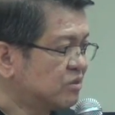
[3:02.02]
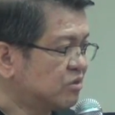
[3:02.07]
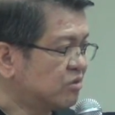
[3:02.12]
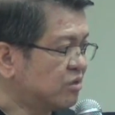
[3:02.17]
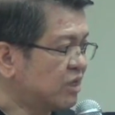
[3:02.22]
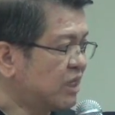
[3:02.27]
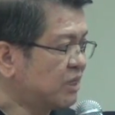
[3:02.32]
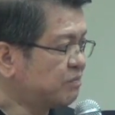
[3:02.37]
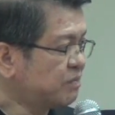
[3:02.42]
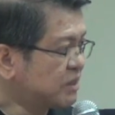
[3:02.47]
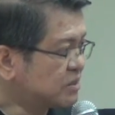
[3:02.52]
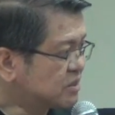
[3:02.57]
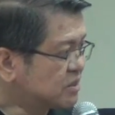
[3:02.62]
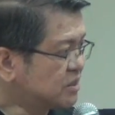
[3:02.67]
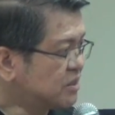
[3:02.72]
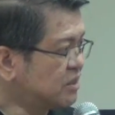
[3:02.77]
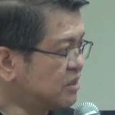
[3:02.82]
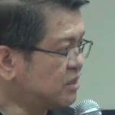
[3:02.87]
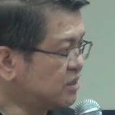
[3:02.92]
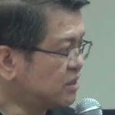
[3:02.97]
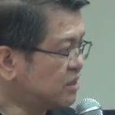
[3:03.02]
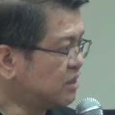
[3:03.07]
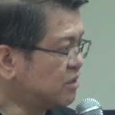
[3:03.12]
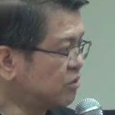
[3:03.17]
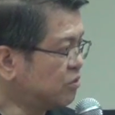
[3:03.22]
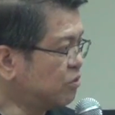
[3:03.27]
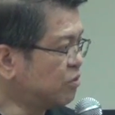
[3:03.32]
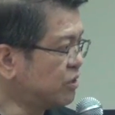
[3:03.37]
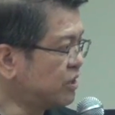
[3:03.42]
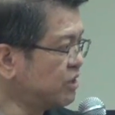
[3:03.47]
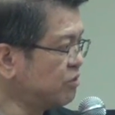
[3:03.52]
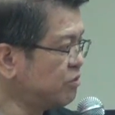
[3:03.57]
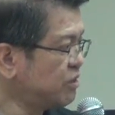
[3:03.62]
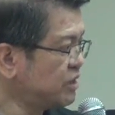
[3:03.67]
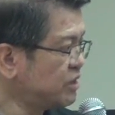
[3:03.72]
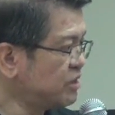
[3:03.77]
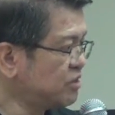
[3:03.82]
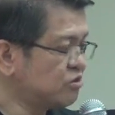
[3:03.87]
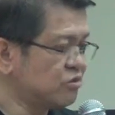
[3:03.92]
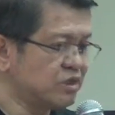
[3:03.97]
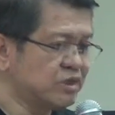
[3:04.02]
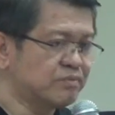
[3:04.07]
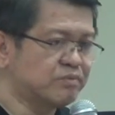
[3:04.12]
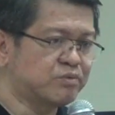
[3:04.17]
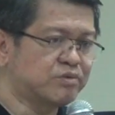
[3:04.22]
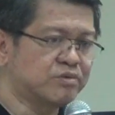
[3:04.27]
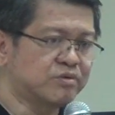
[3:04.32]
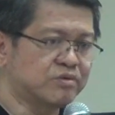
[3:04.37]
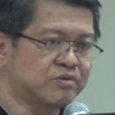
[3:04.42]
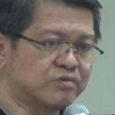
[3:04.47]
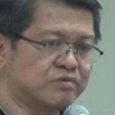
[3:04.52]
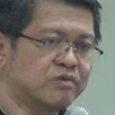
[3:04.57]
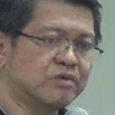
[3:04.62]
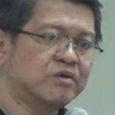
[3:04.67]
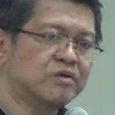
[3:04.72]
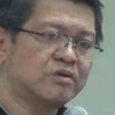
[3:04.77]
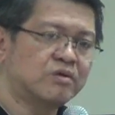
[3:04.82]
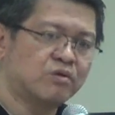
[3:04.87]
to help us see where we need to improve,